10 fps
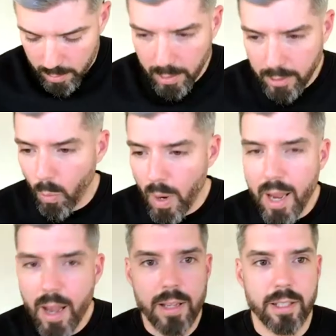like, the
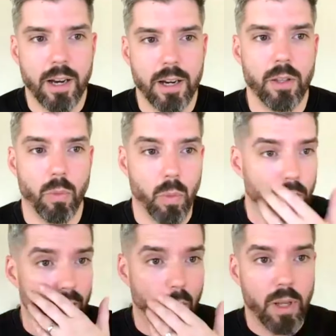way I study the
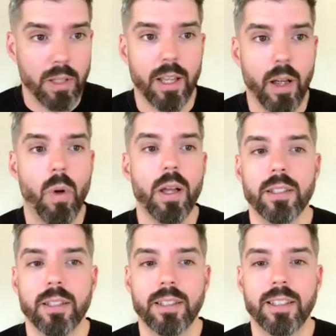word, I want
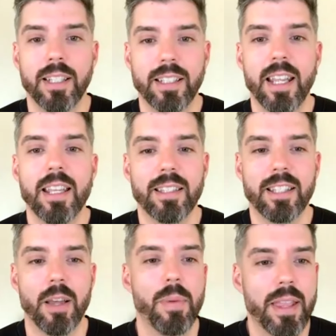to get
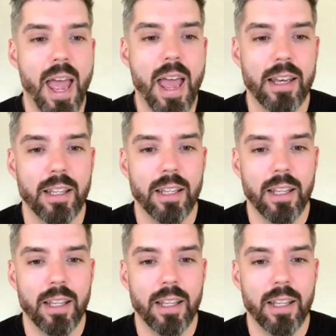some of that